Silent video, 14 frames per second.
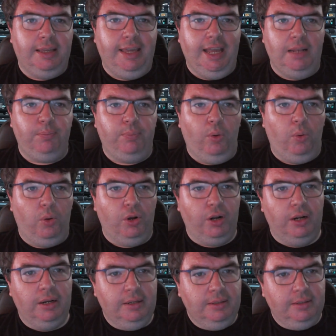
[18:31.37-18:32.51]
and
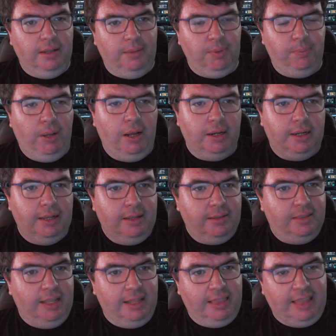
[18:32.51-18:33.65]
or I mean punk
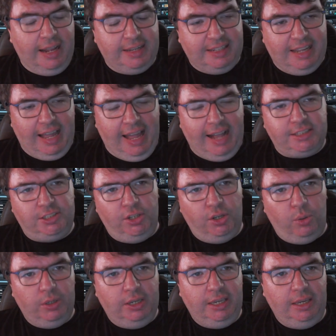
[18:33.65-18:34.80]
that that
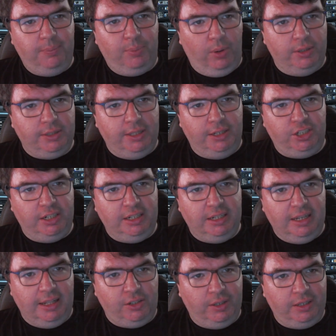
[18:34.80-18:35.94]
Casio keyboard that you
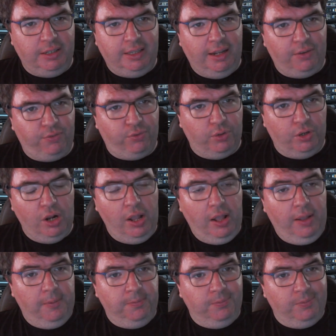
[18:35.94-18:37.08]
that you can get for
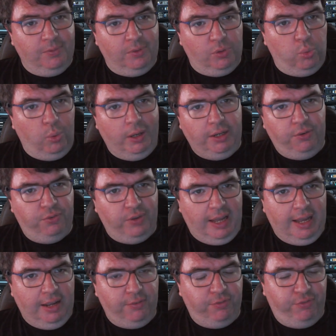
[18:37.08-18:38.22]

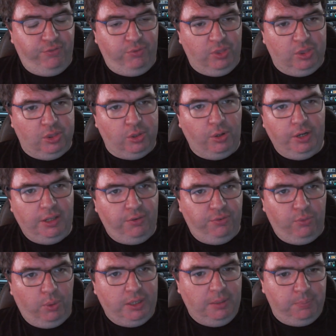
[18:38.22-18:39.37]
25 30
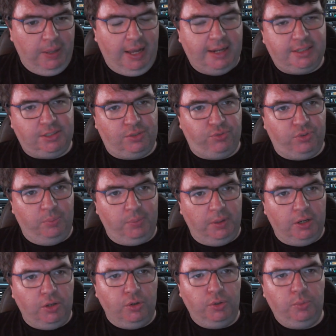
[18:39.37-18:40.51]
40 bucks from a
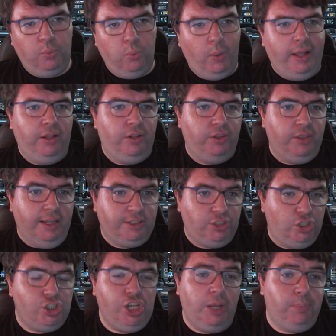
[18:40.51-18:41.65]
Goodwill that's
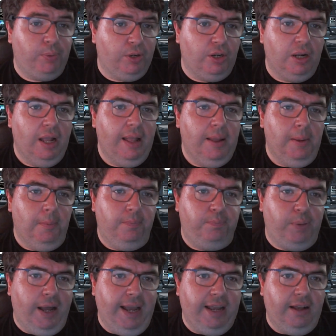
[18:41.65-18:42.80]
cheaper
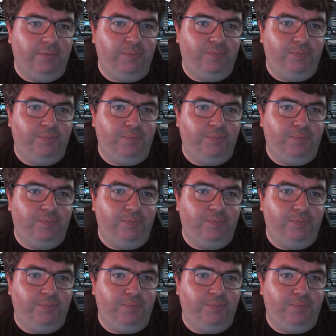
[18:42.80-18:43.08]
by a